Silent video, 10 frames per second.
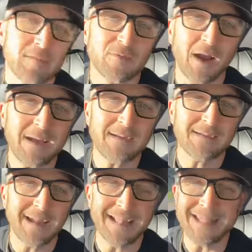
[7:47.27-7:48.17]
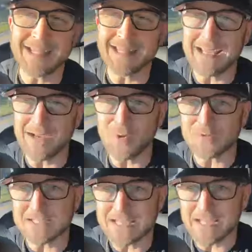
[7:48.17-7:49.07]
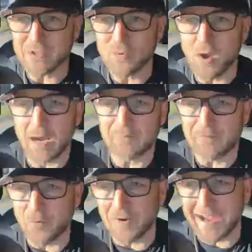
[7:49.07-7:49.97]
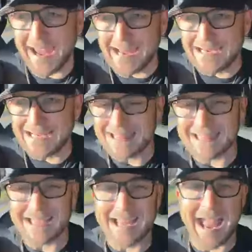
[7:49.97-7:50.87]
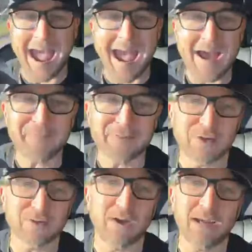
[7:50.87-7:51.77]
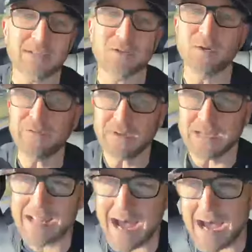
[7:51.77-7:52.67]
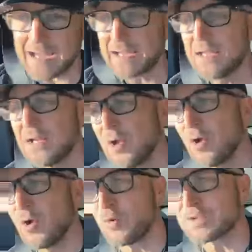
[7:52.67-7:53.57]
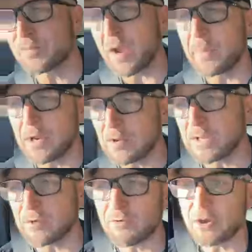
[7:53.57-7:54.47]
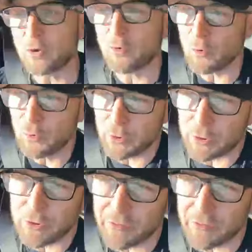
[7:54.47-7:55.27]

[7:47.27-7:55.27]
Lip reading: Right? And then they don't set you up for anything after, right? So even a guy who was primarily a recruiter